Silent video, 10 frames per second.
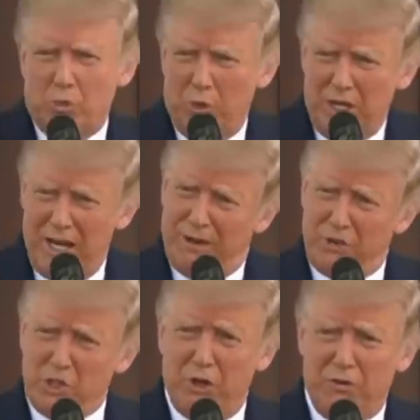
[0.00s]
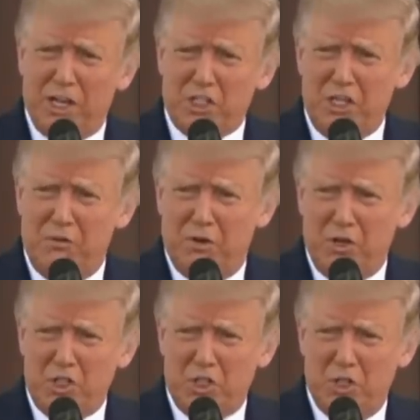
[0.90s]
we're going to have a, a vaccine
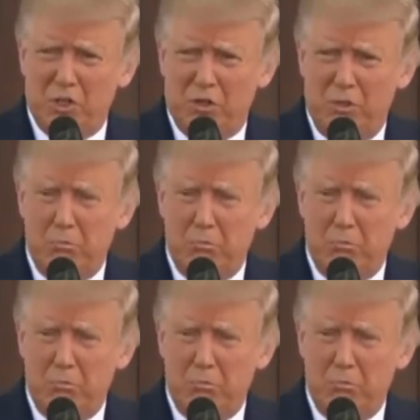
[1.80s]
very soon,